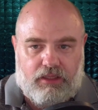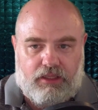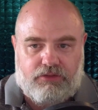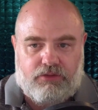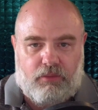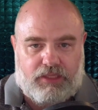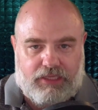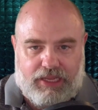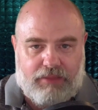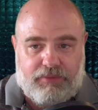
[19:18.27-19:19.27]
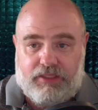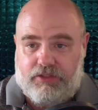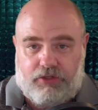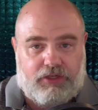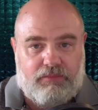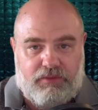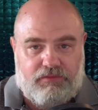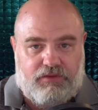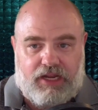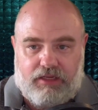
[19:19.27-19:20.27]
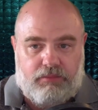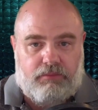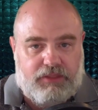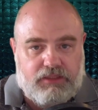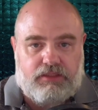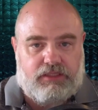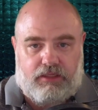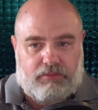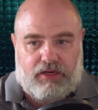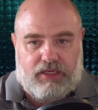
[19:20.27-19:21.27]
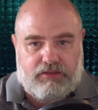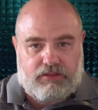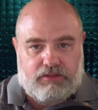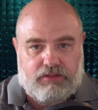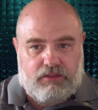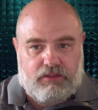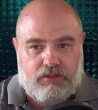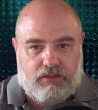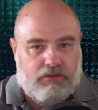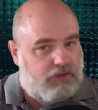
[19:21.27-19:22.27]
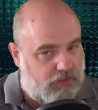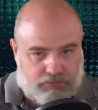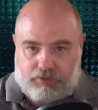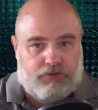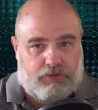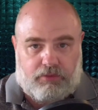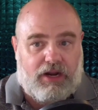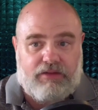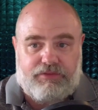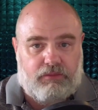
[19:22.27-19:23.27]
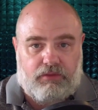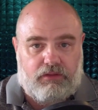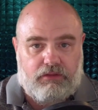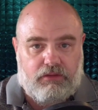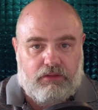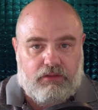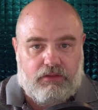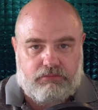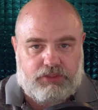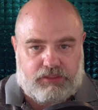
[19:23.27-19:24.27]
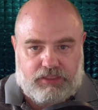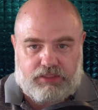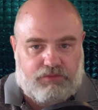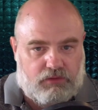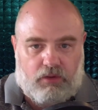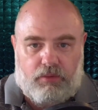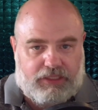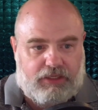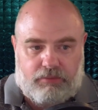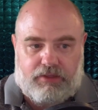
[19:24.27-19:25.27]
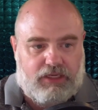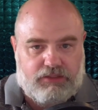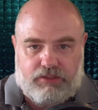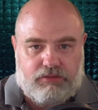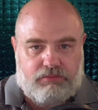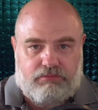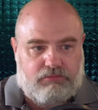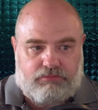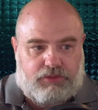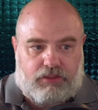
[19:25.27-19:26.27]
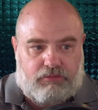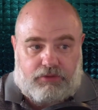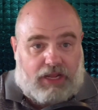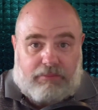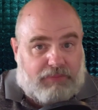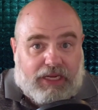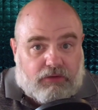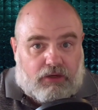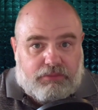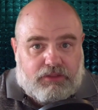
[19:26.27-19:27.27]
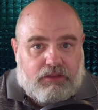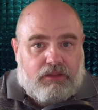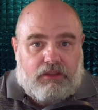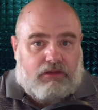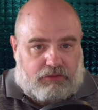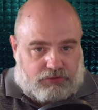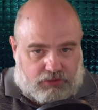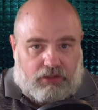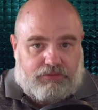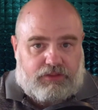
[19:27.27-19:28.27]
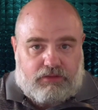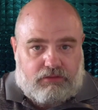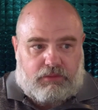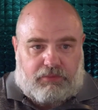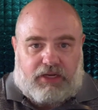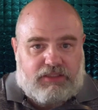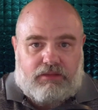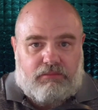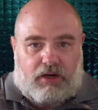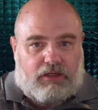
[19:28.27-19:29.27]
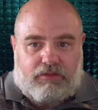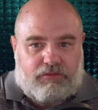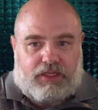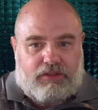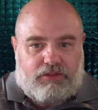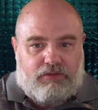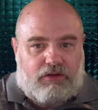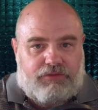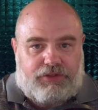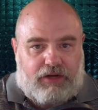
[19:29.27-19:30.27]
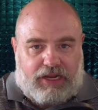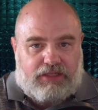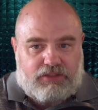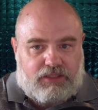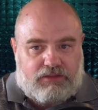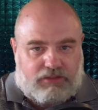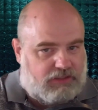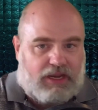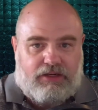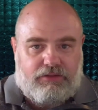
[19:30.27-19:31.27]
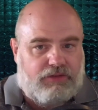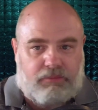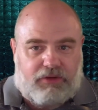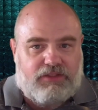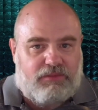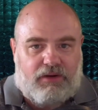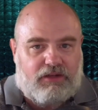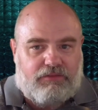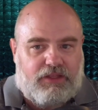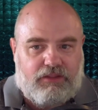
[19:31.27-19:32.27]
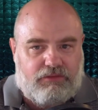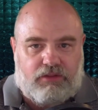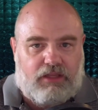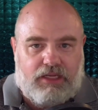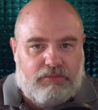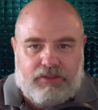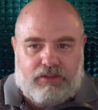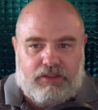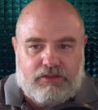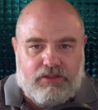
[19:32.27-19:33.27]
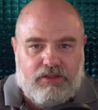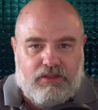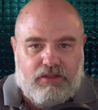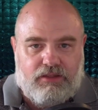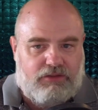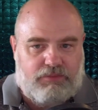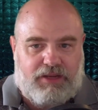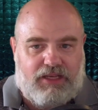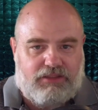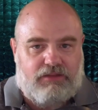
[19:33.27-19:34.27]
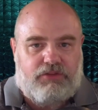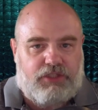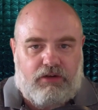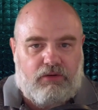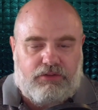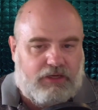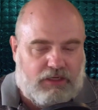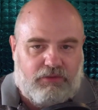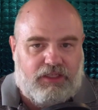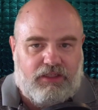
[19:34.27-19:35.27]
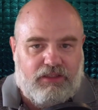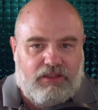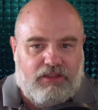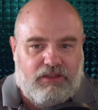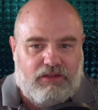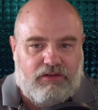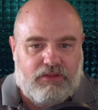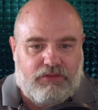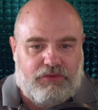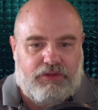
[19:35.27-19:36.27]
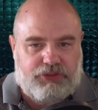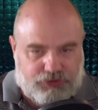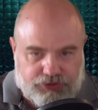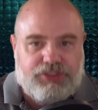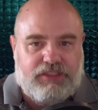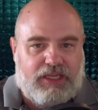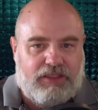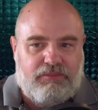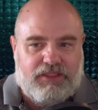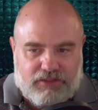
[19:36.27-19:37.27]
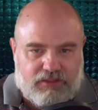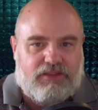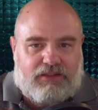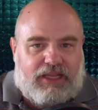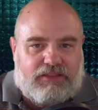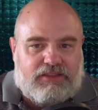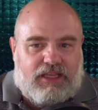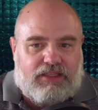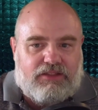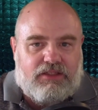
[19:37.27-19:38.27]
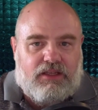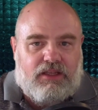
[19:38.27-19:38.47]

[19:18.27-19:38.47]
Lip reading: And so what can happen is there can be viable business enterprises that are, they're profitable, successful going enterprises. They're not bankrupt. They're solvent. The present market value of their assets is higher than the present market value of their liabilities. There's positive shareholder equity. So they should stay in business in that sense.